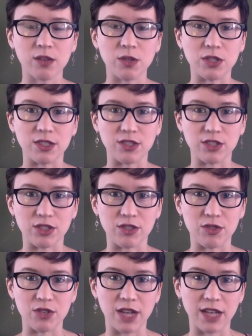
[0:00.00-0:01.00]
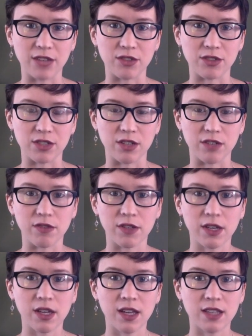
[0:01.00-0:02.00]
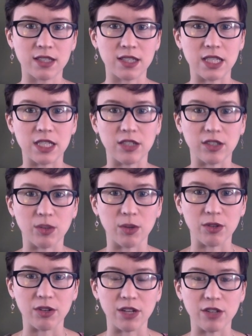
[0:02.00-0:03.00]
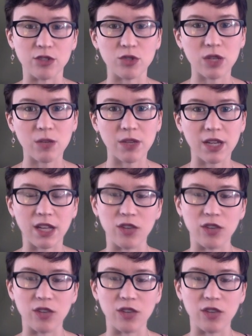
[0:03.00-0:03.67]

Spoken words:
which is just you should ask yourself sincerely whether or not you're dreaming,